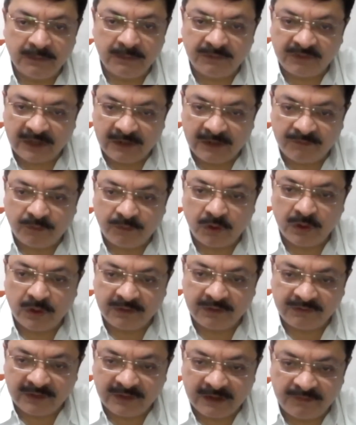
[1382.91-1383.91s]
himself or
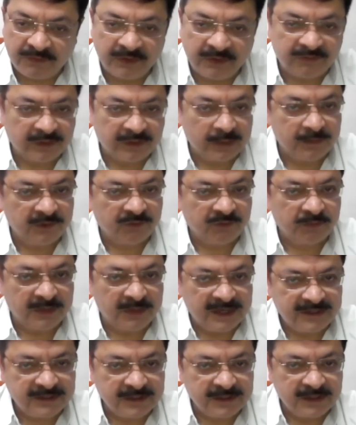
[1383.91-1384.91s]
herself in
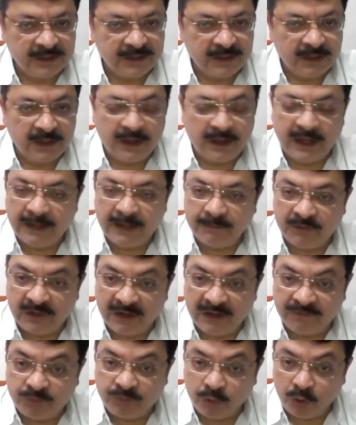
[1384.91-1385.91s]
cyberspace. And
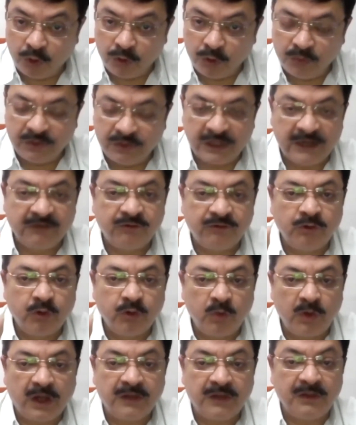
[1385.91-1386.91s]
I've told you there is
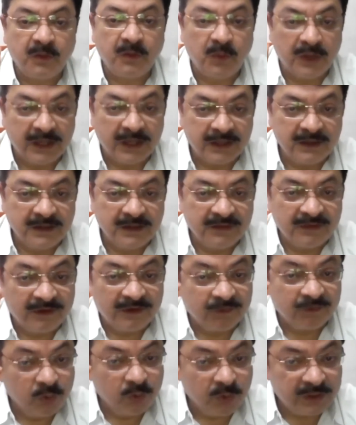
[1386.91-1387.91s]
no other way,
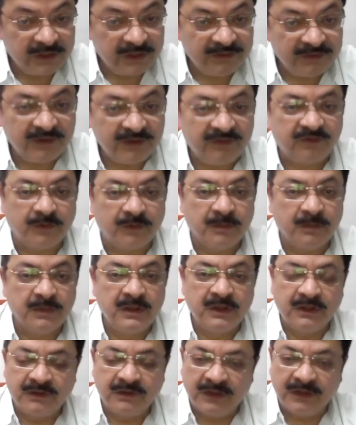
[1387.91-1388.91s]
there's no other system,
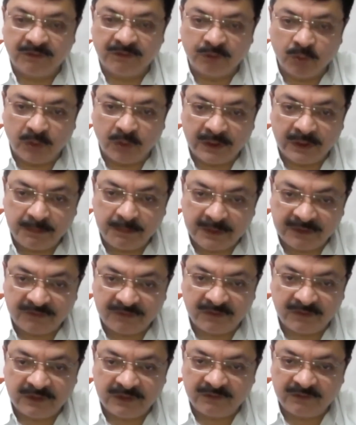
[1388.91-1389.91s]
there's no other
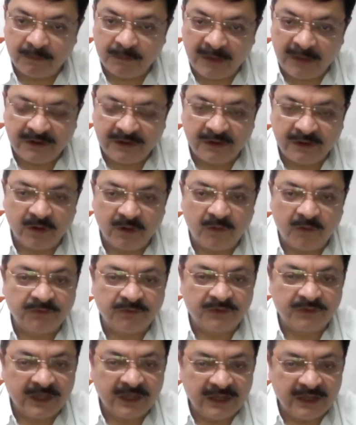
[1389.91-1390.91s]
person. It's a matter of
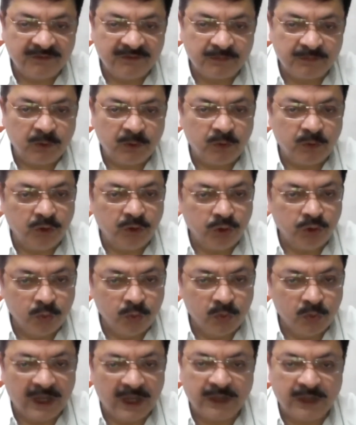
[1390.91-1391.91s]
things between
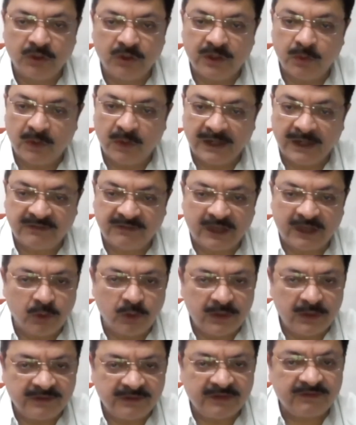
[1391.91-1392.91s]
you and your device. I
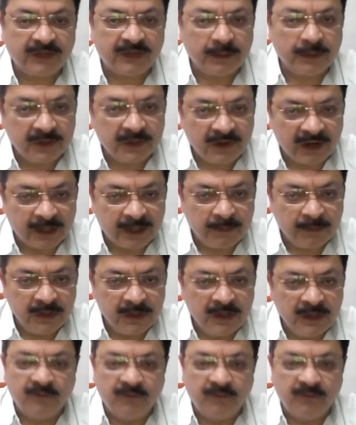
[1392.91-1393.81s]
always say cybercrime